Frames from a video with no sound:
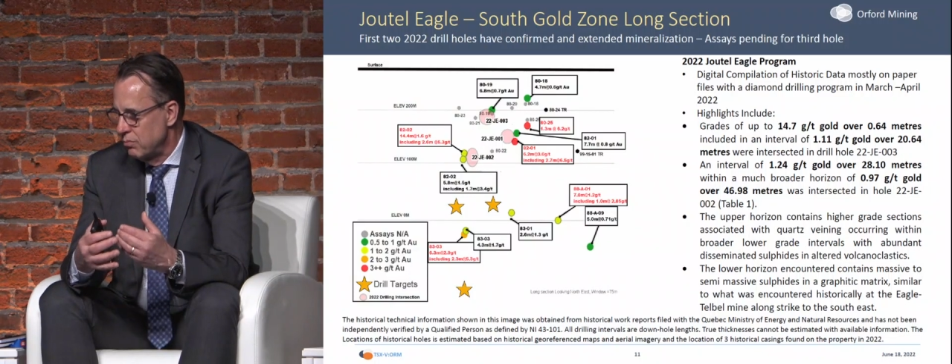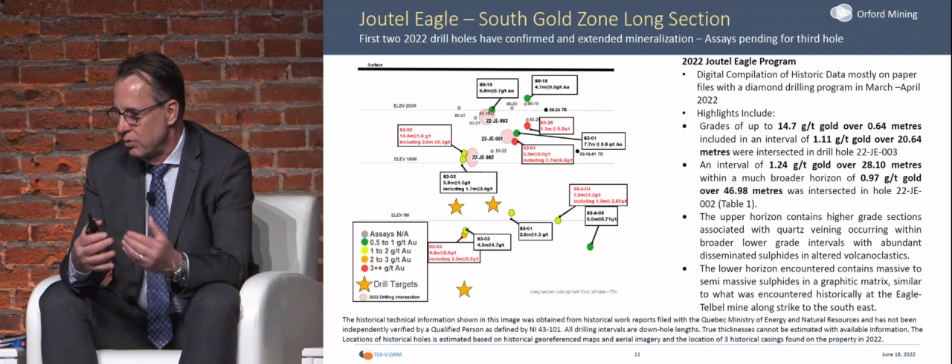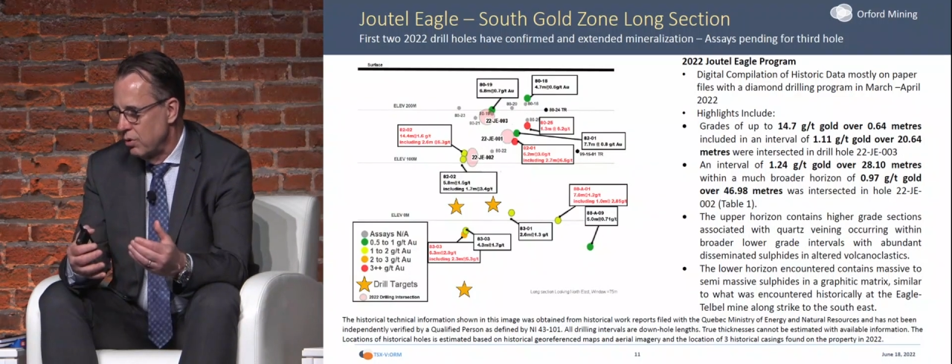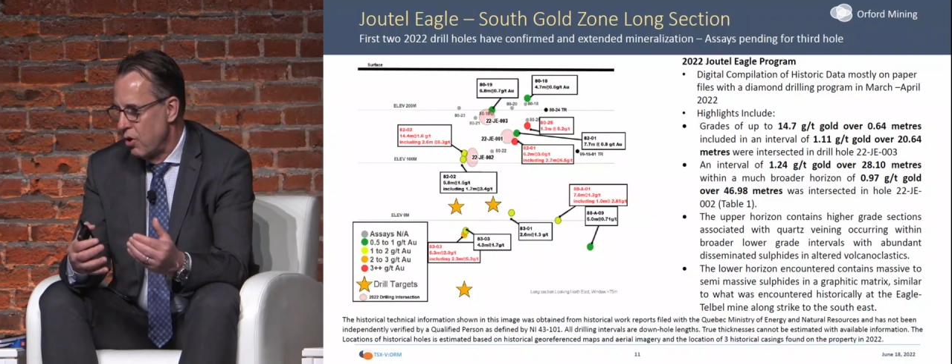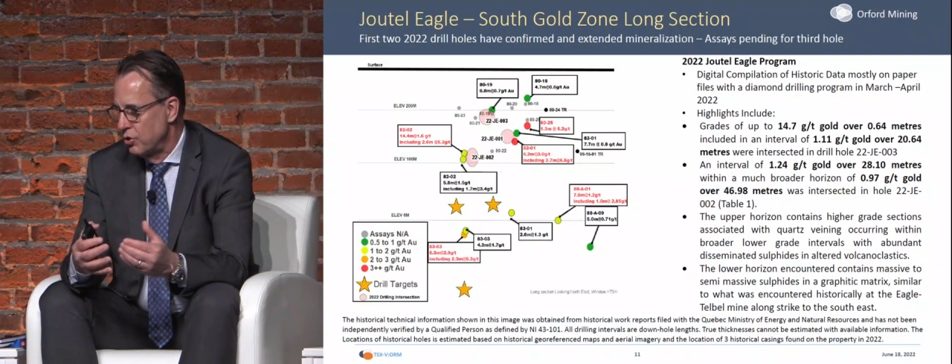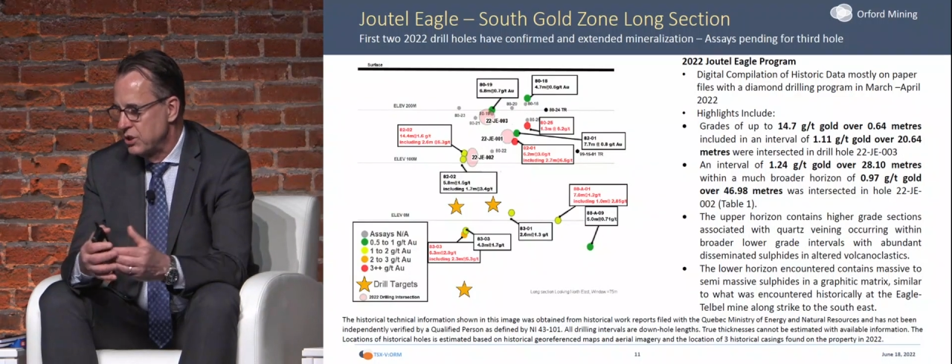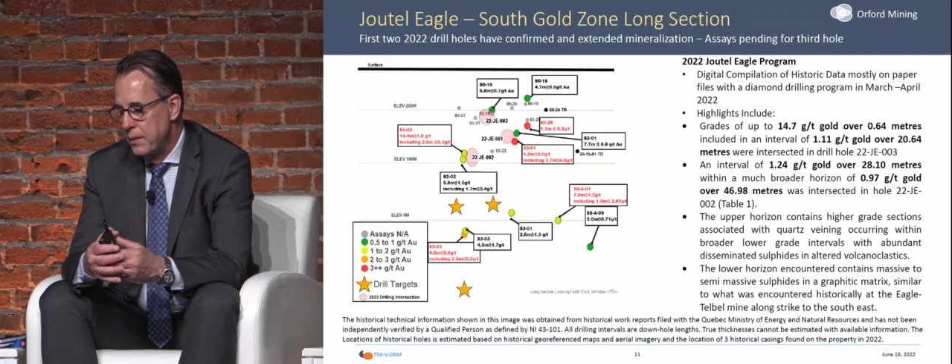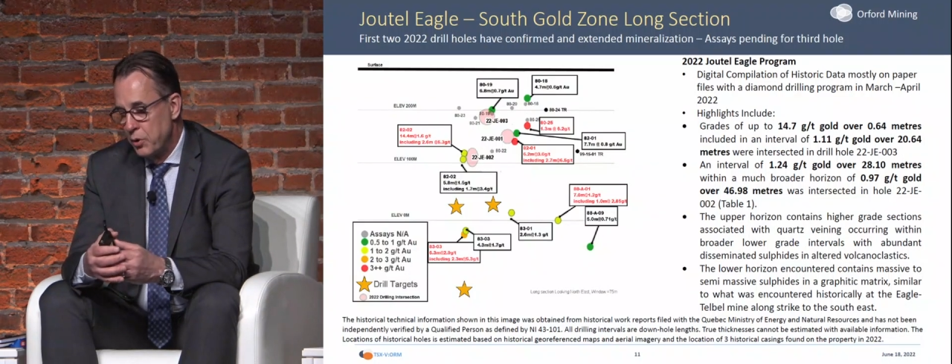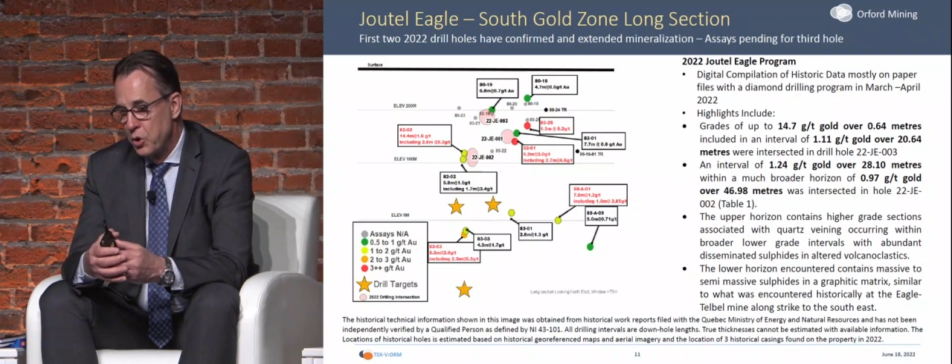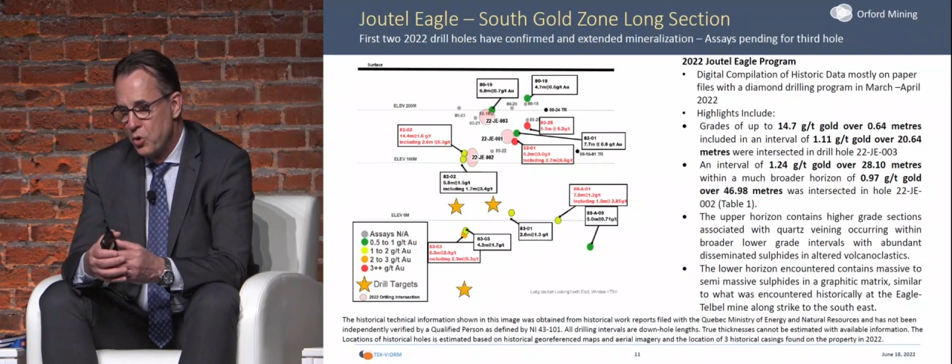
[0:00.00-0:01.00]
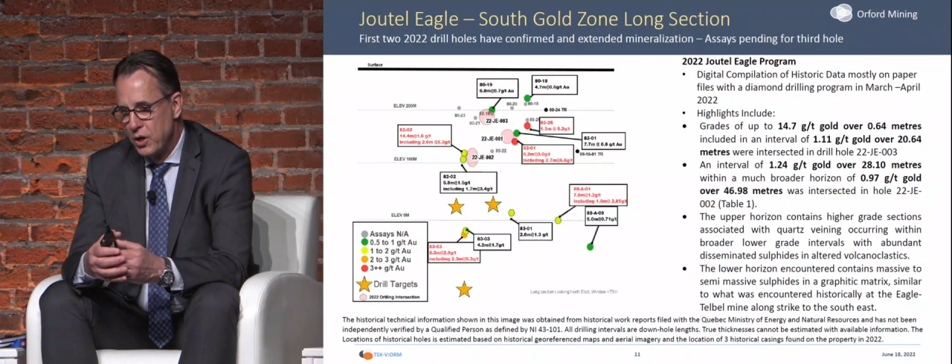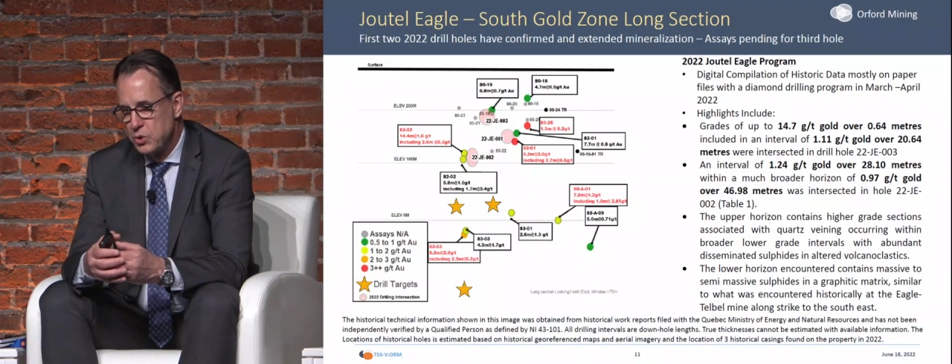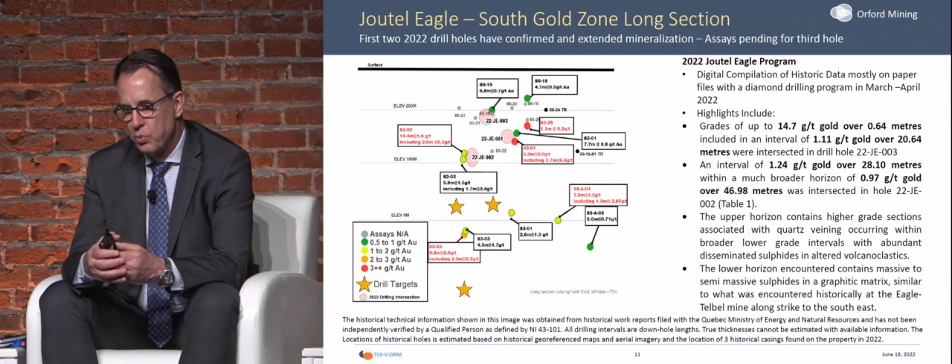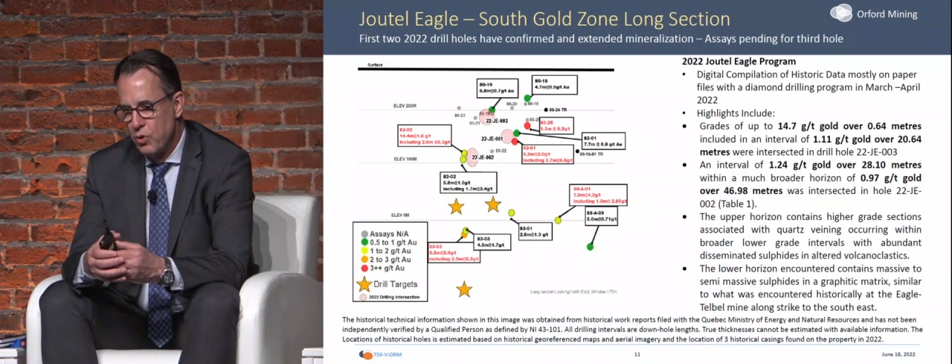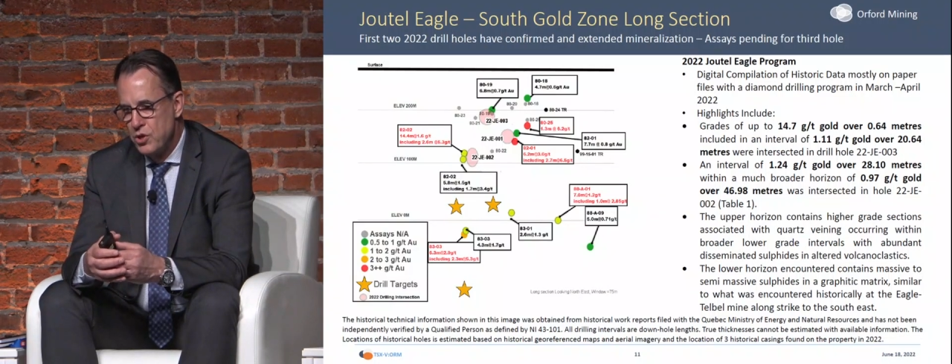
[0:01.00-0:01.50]
long time ago
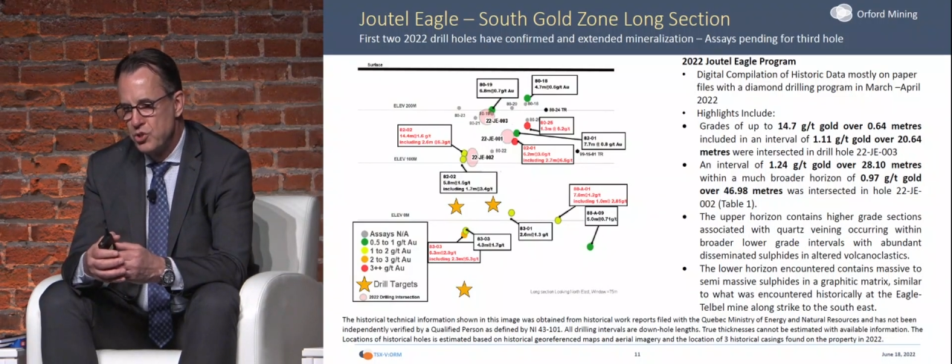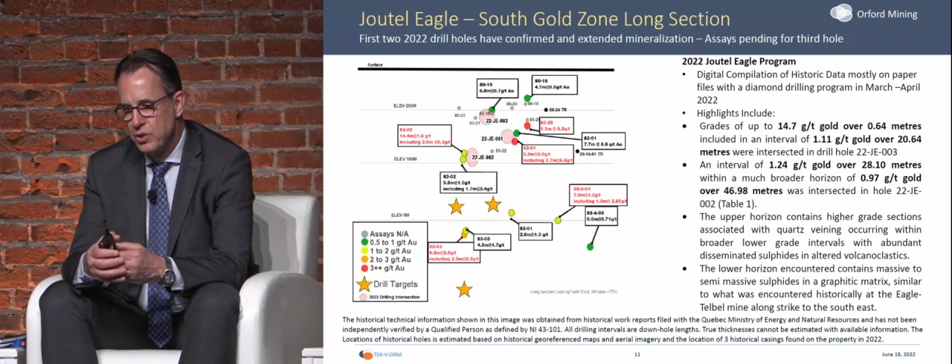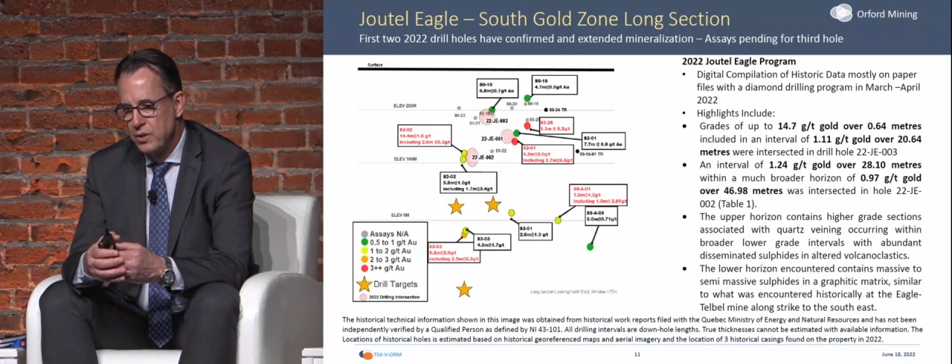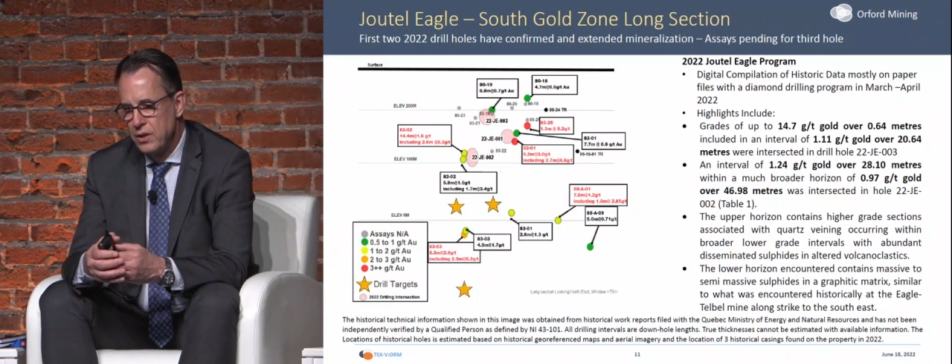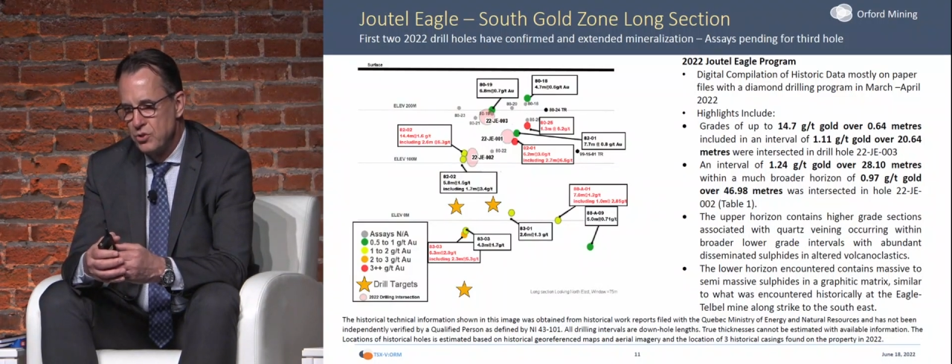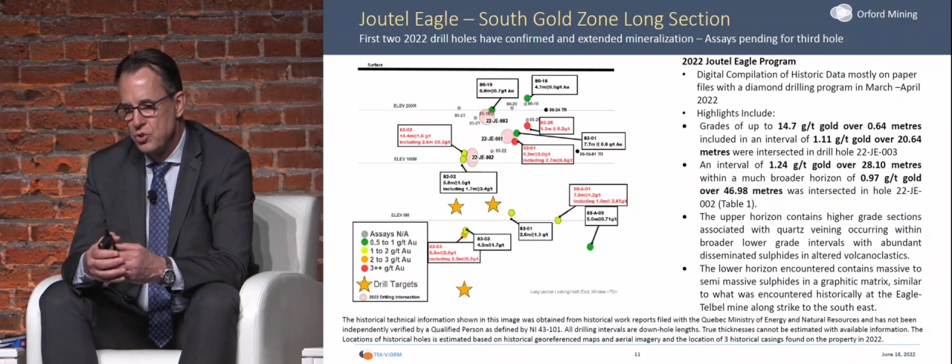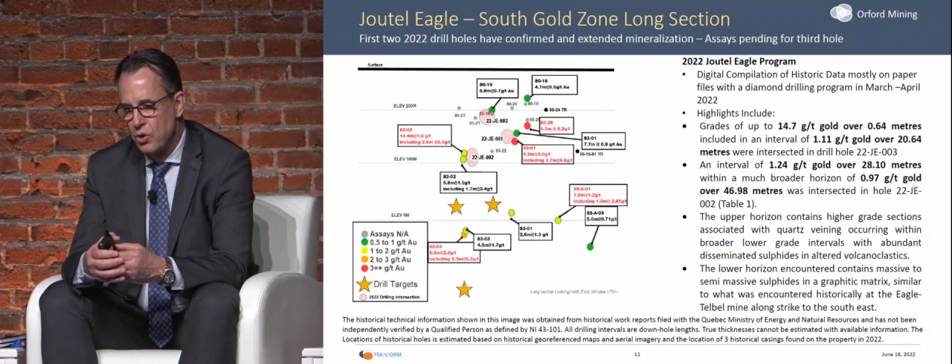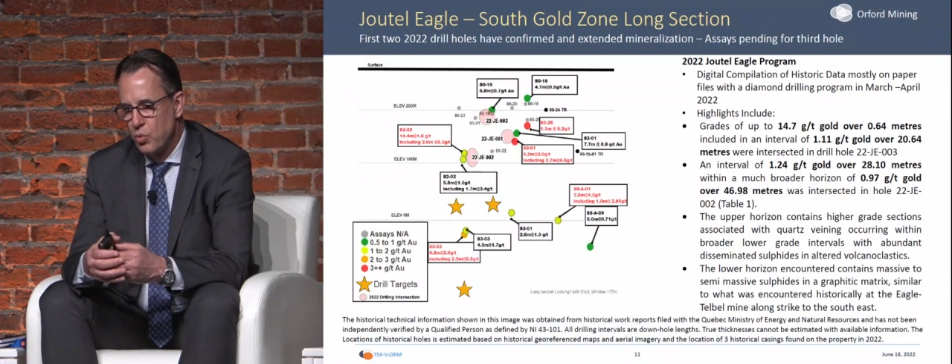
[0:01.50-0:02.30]
exploration and sort